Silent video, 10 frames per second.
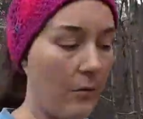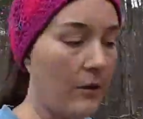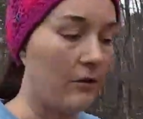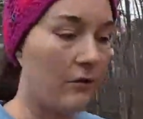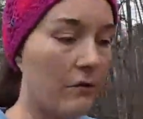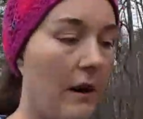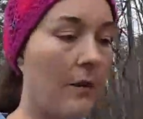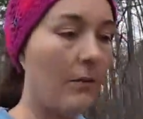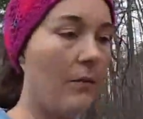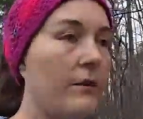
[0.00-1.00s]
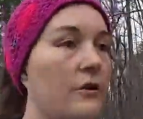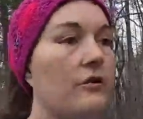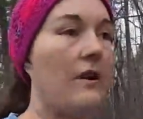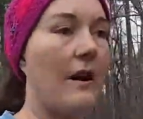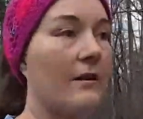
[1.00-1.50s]
We do not want to
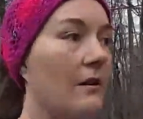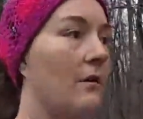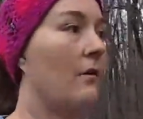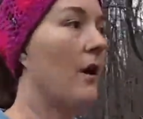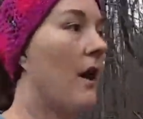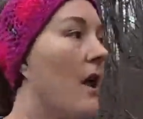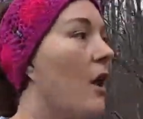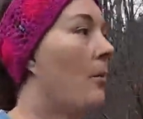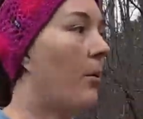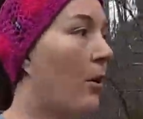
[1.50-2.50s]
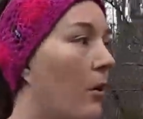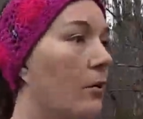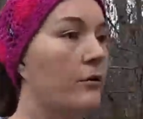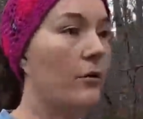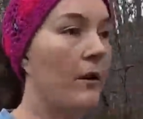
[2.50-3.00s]
try to
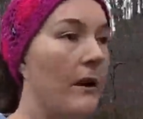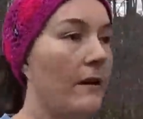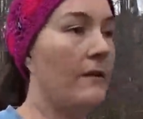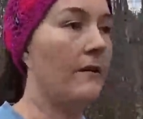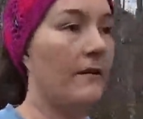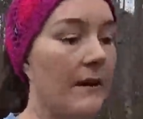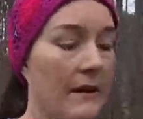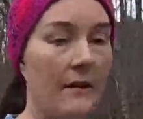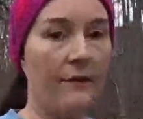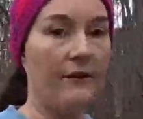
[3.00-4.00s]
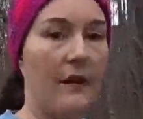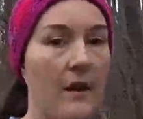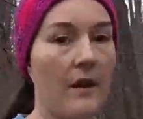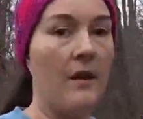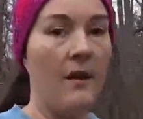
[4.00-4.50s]
pull, twist, lift
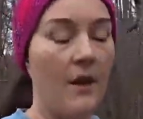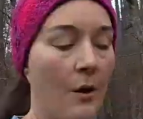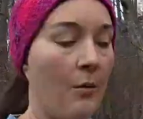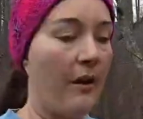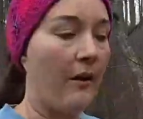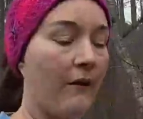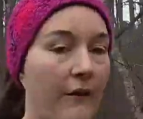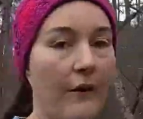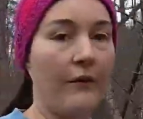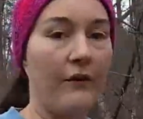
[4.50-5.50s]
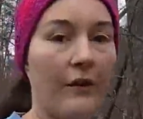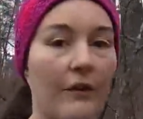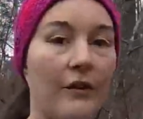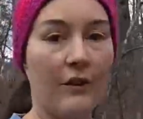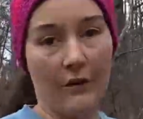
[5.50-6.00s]
without first
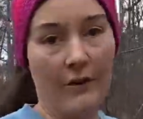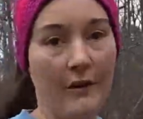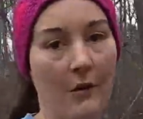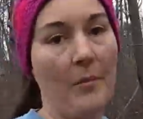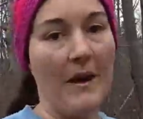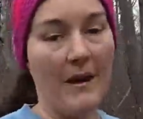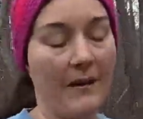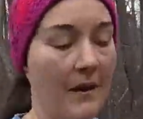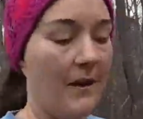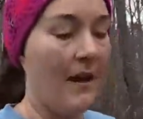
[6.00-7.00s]
securing our back.